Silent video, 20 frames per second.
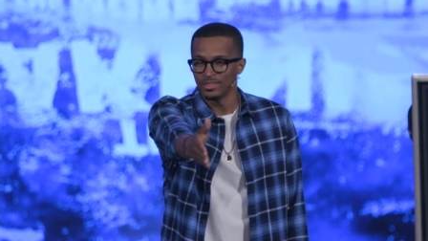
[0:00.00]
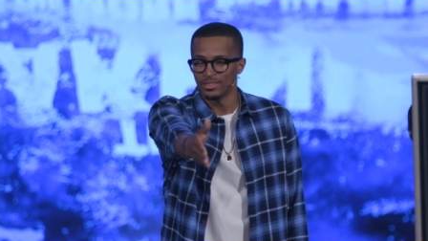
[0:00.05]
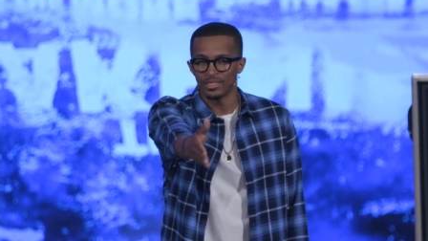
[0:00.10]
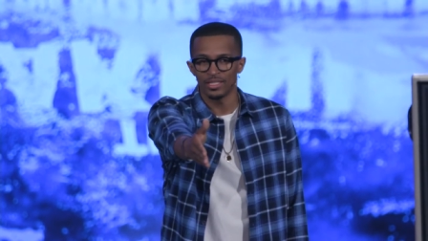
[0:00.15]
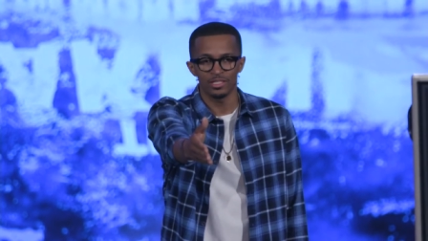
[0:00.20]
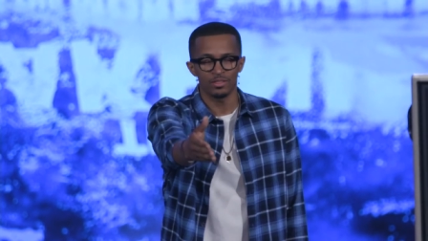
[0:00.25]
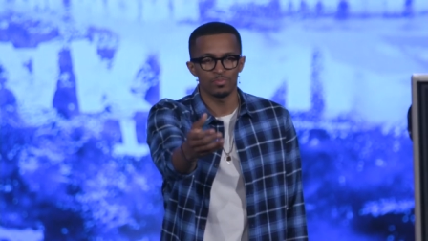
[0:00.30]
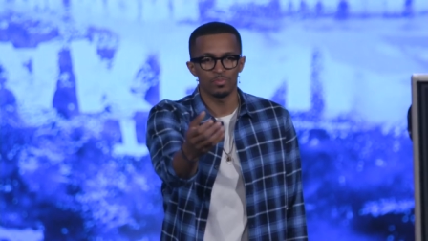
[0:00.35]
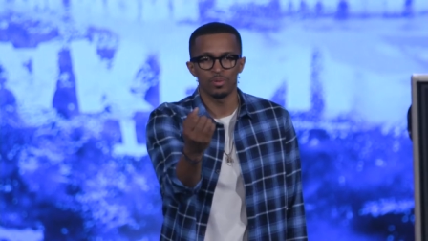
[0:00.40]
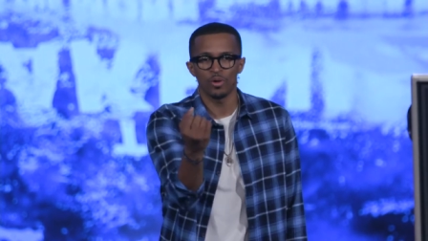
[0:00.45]

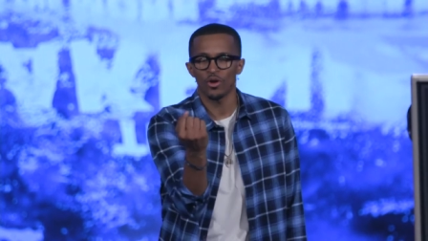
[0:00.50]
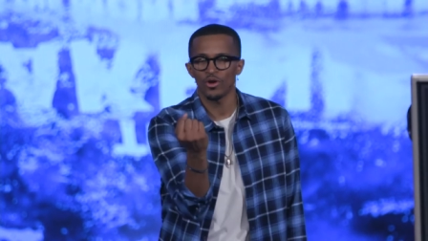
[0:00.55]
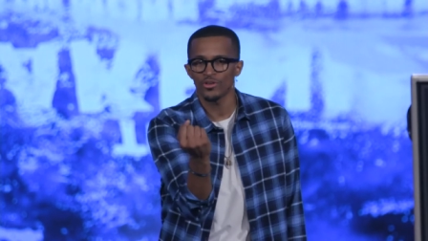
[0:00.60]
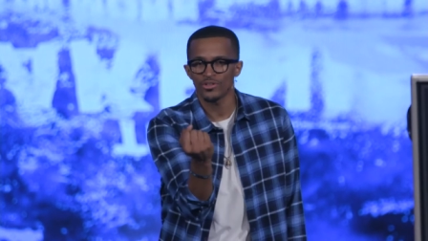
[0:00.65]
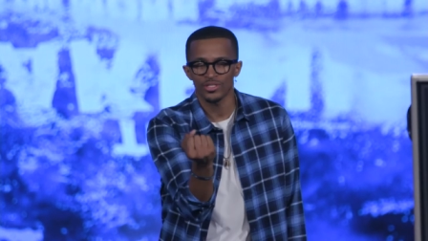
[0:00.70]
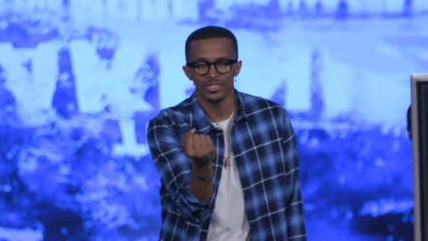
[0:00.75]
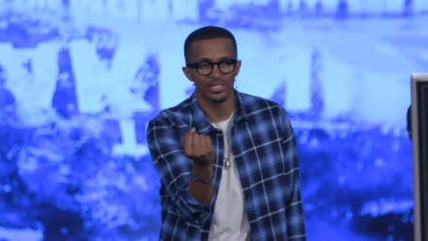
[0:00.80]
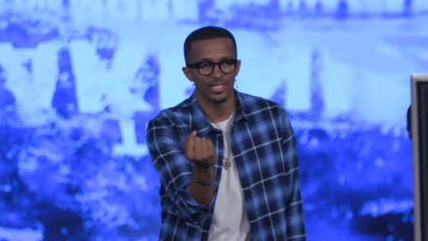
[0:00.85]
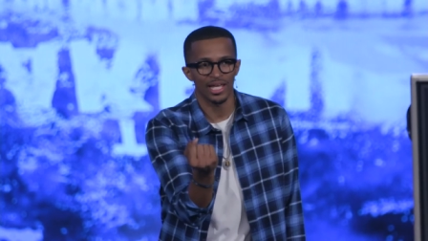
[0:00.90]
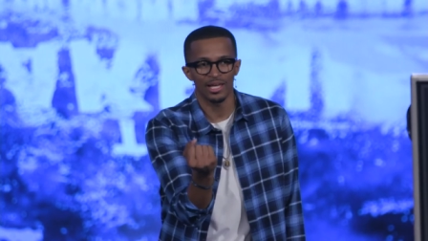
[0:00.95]
This
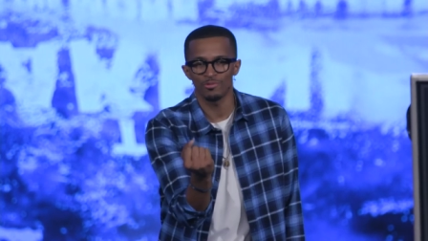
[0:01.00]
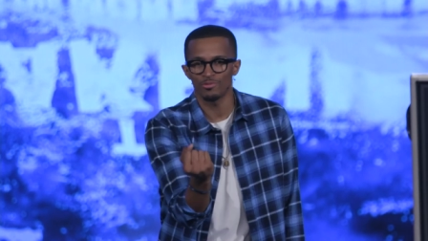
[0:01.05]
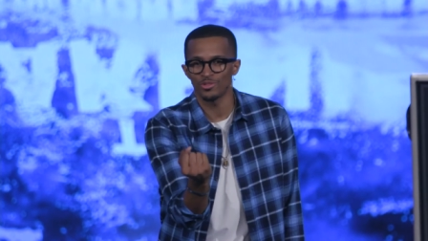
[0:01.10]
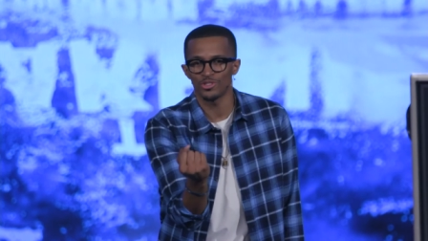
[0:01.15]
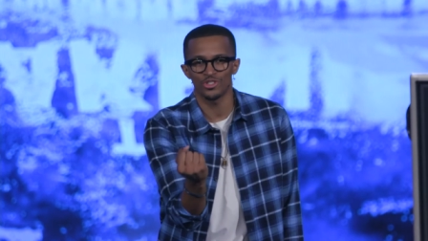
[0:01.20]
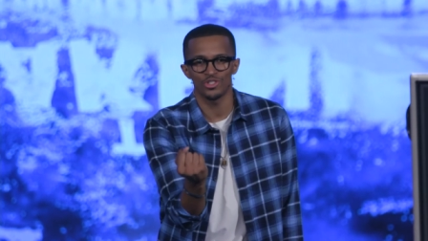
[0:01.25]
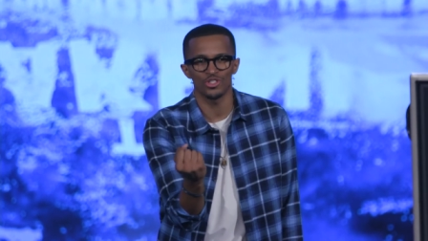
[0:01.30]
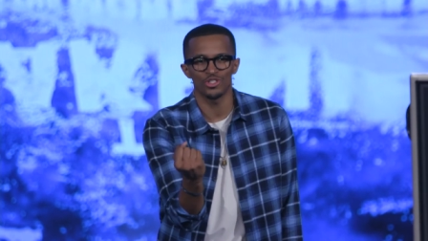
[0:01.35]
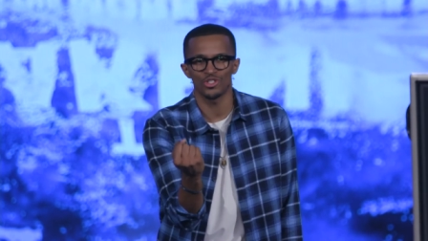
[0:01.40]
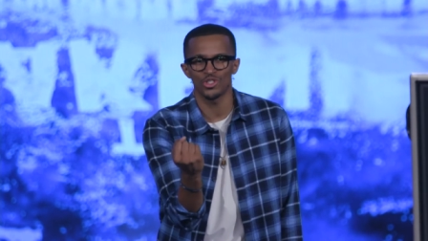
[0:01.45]
person that
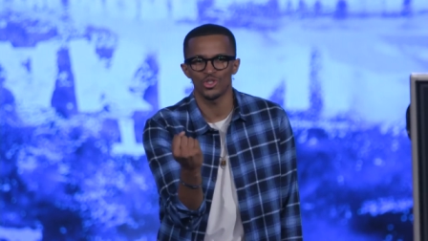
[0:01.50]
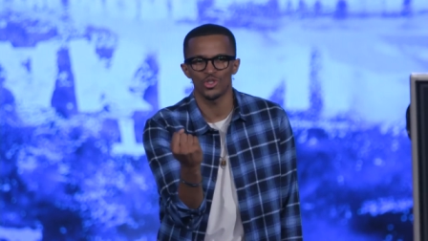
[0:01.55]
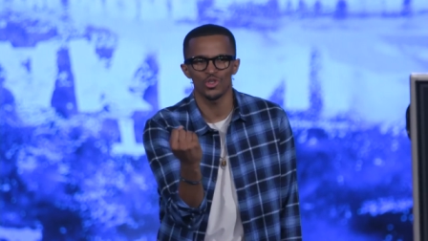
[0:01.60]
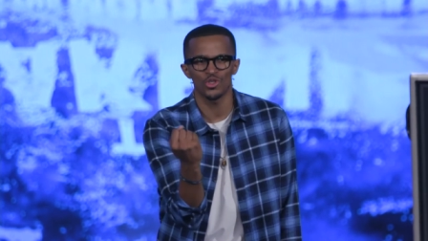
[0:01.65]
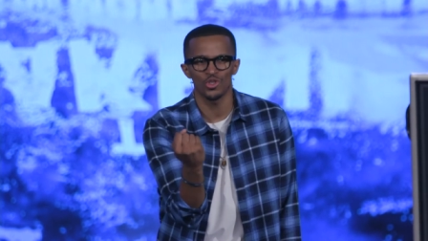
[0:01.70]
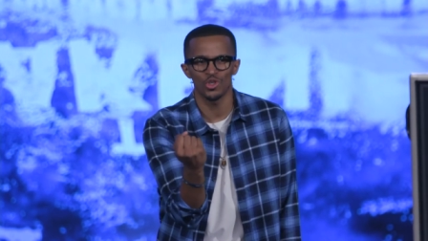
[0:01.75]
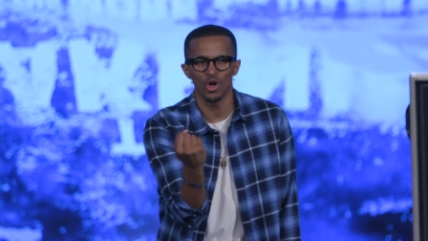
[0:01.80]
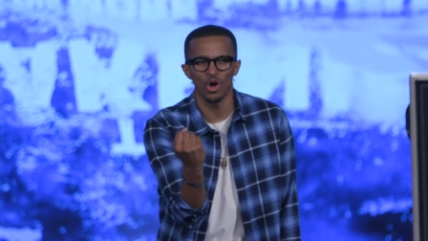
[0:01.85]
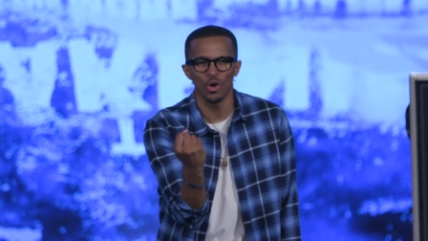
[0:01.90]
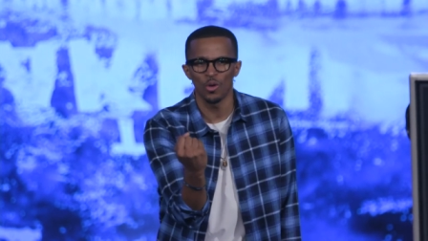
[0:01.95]
was just
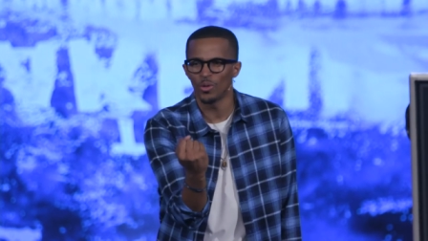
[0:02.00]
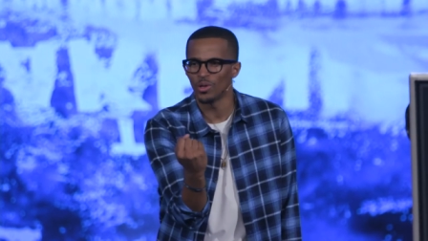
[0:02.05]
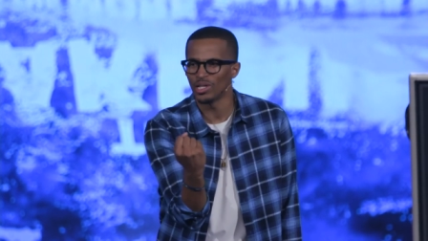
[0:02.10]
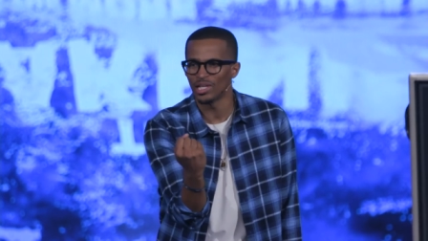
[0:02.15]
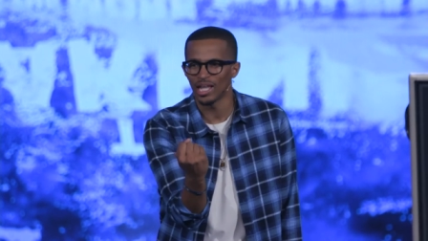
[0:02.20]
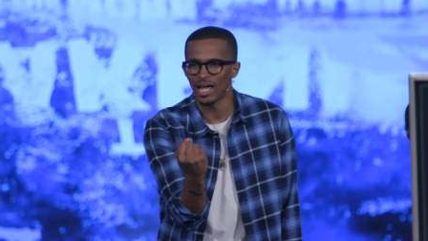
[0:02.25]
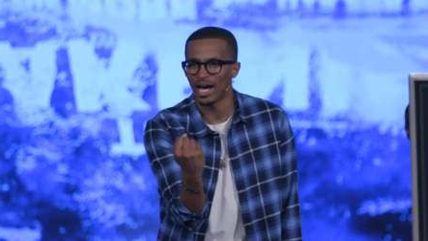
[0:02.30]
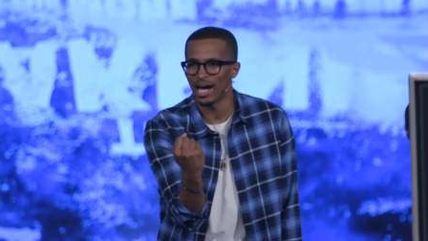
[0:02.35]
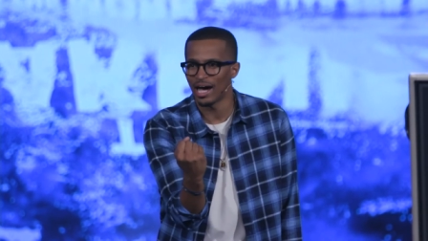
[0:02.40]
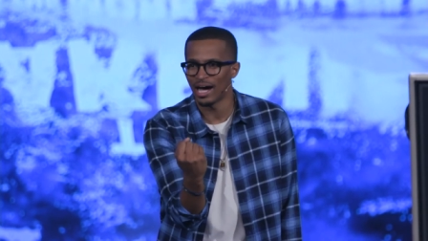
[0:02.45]
so
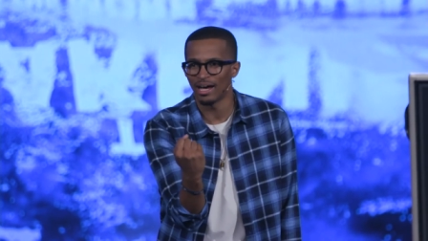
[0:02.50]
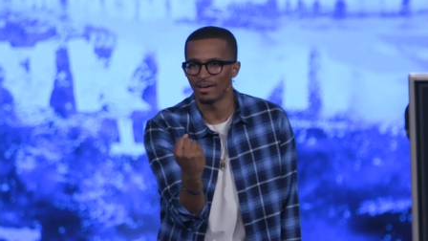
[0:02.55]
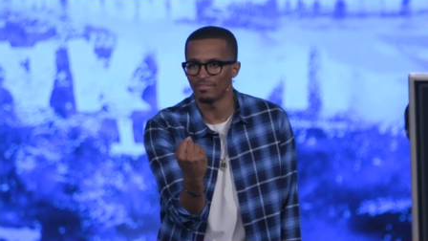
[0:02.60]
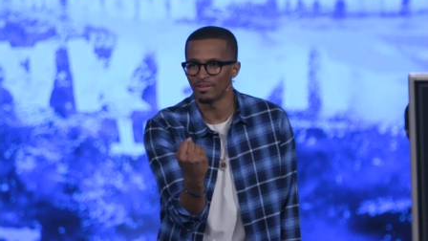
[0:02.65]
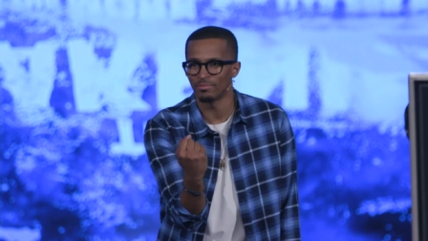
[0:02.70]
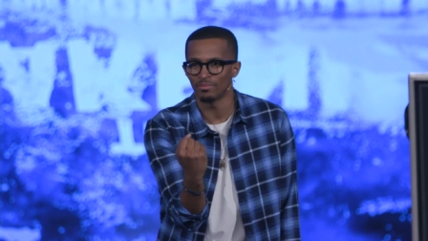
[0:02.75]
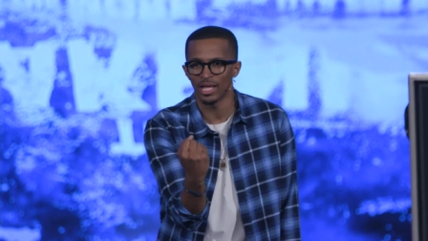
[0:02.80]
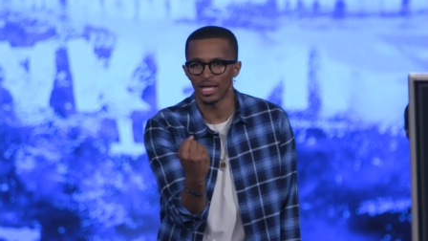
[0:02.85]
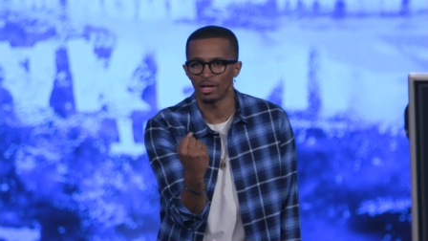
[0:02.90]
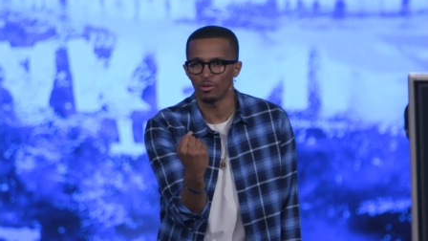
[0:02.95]
alive,
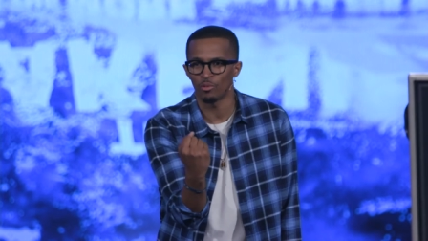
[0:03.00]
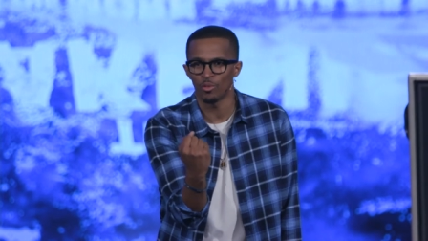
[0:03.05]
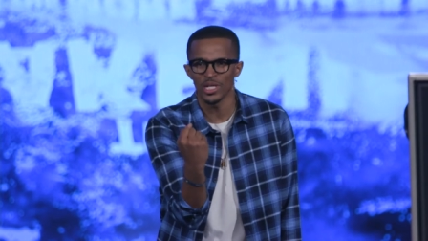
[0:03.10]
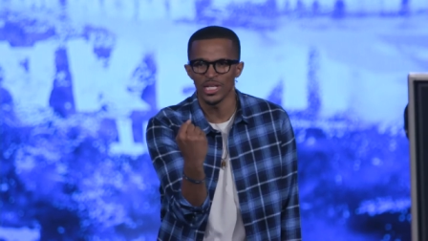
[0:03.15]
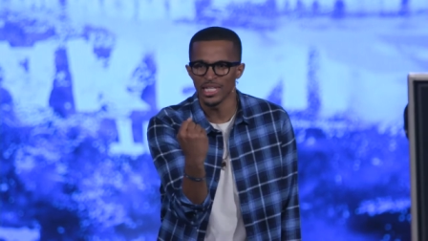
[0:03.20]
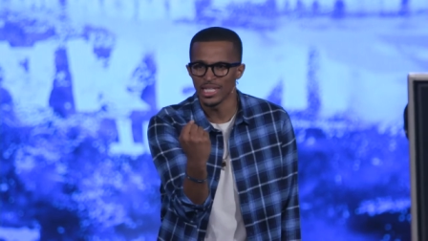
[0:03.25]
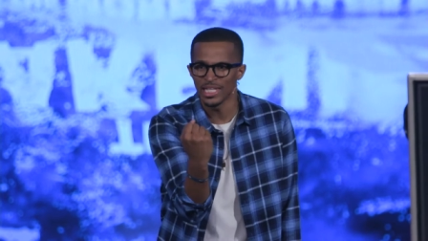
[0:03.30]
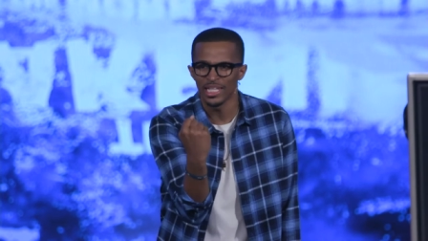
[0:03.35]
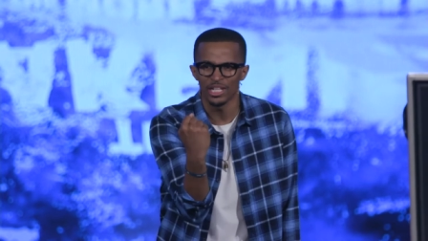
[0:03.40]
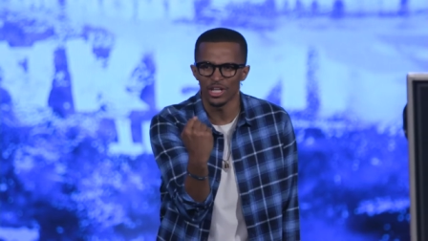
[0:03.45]
I'm like, We
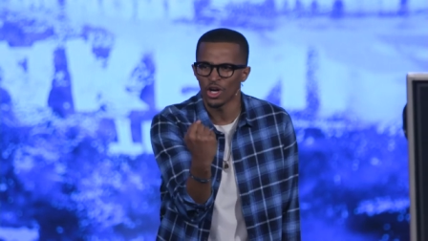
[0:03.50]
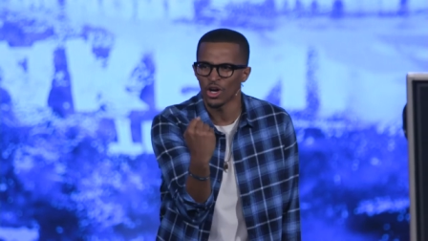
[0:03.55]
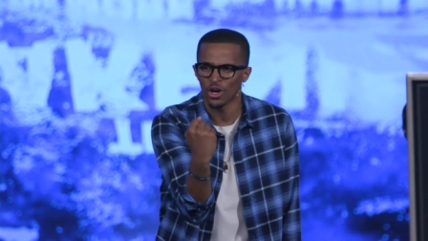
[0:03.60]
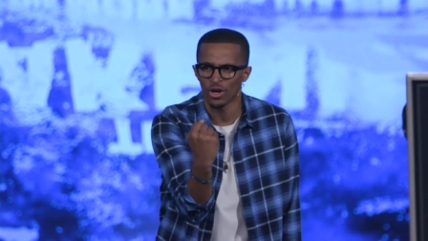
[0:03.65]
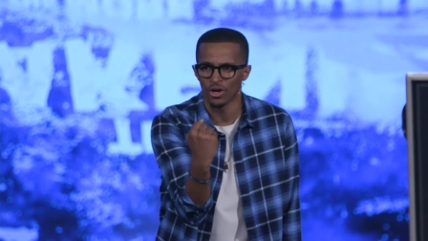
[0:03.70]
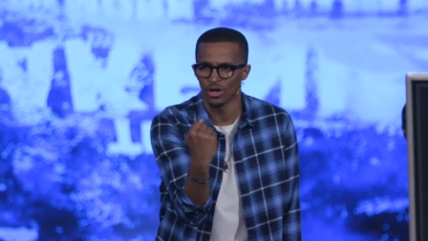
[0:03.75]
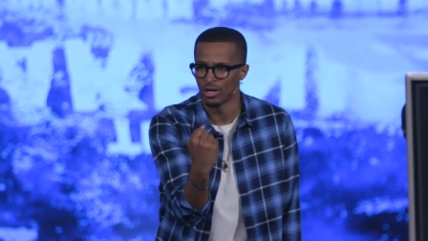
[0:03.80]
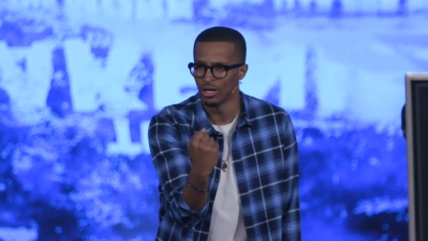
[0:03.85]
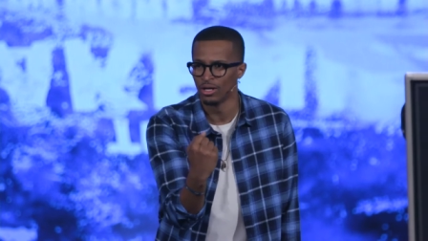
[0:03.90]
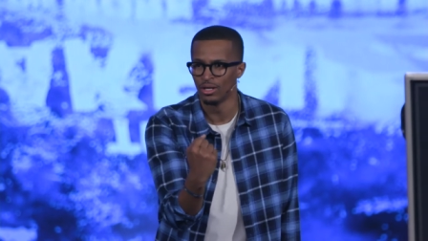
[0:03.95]
need
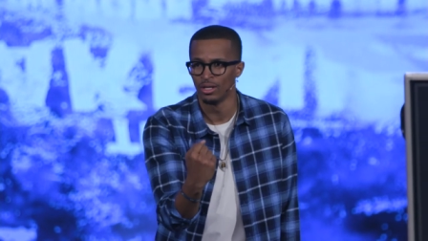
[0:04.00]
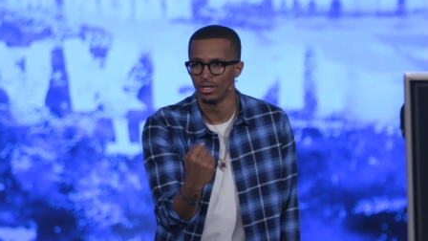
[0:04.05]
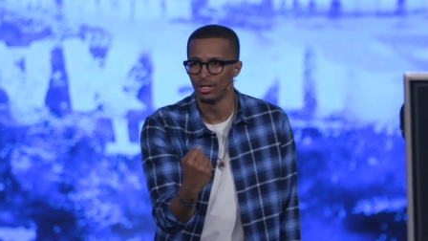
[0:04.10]
her.